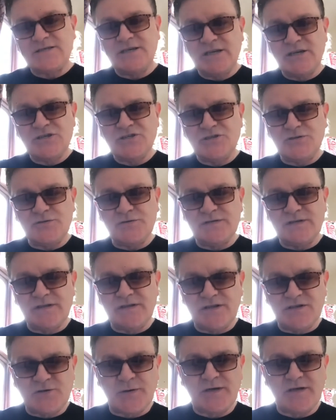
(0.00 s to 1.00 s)
issues in the
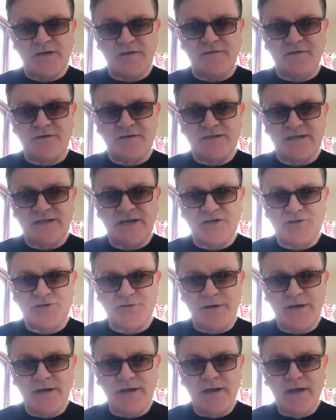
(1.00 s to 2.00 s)
21st
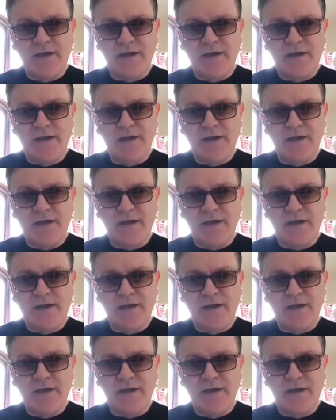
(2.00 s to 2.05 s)
century,